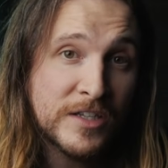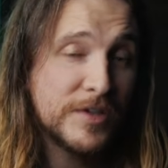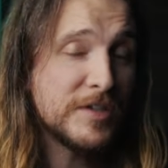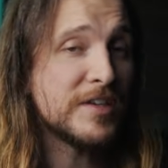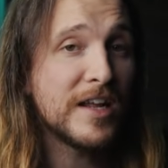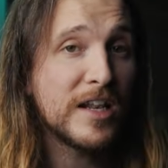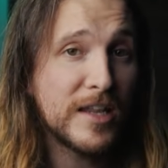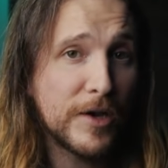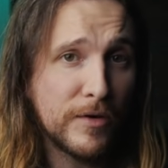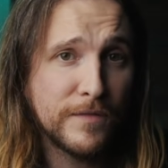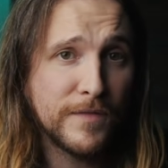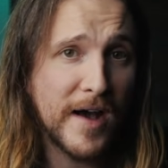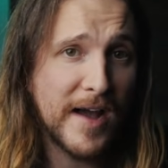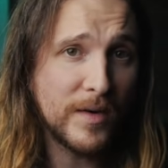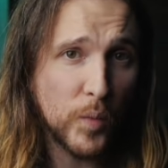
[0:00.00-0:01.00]
you actually get
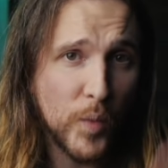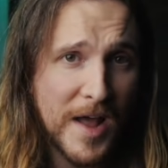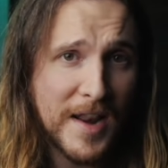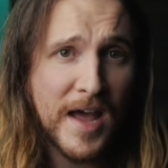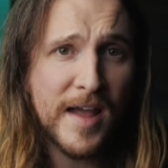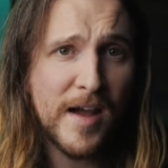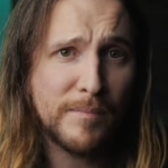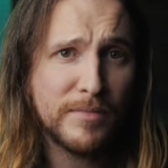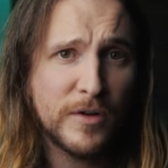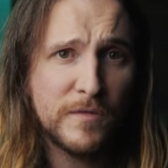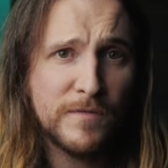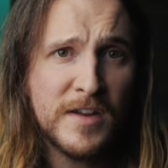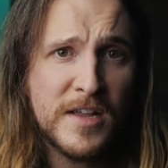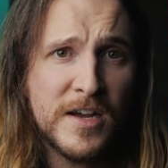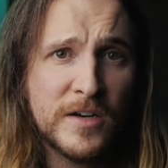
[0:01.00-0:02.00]
notified when I upload
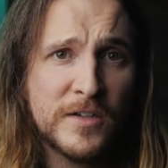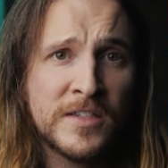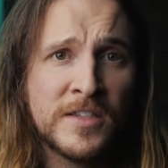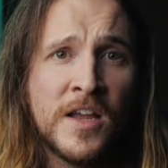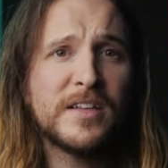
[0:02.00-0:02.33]
videos